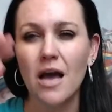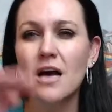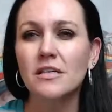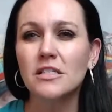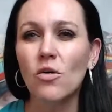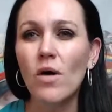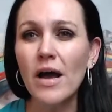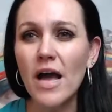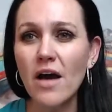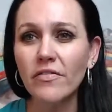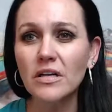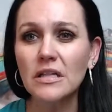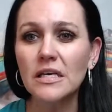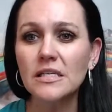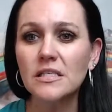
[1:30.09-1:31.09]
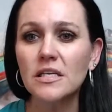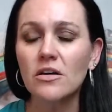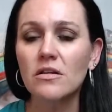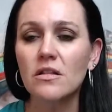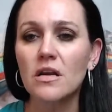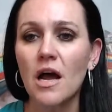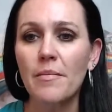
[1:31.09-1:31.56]
So I have a list
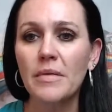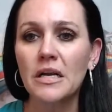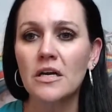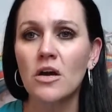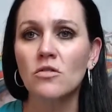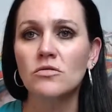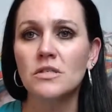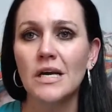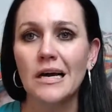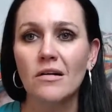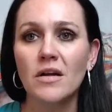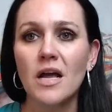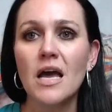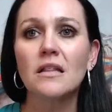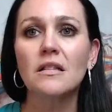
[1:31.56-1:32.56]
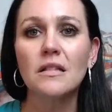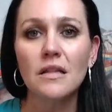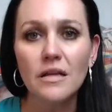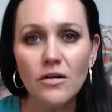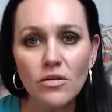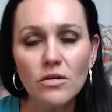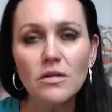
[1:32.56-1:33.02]
here that I'm going to go down and
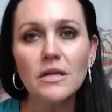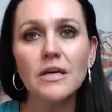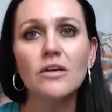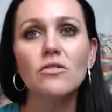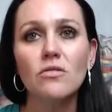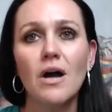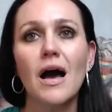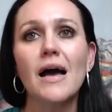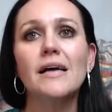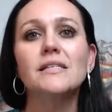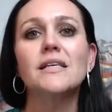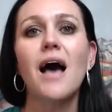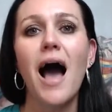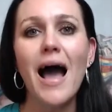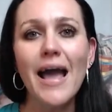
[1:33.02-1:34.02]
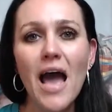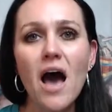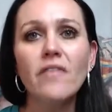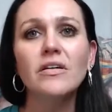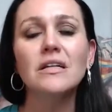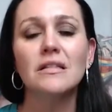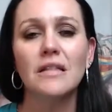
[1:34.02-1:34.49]
literally, you guys, I
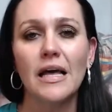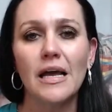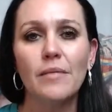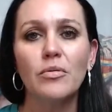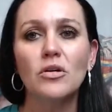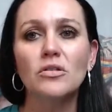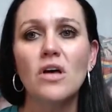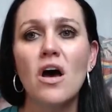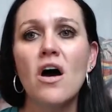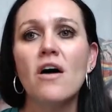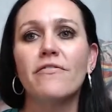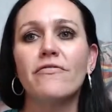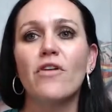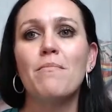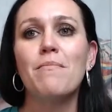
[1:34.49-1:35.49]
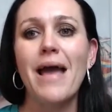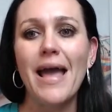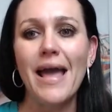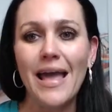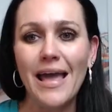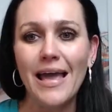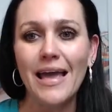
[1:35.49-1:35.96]
have it labeled from
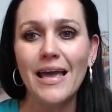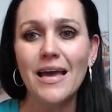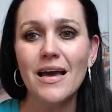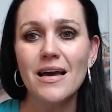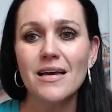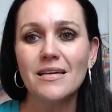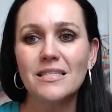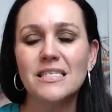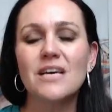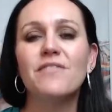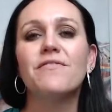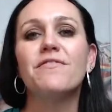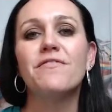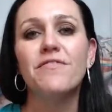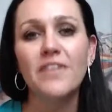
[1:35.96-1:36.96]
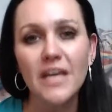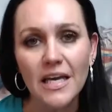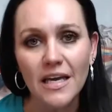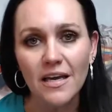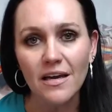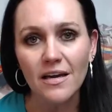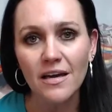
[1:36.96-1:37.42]
A to
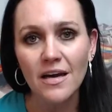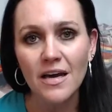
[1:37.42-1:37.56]
V.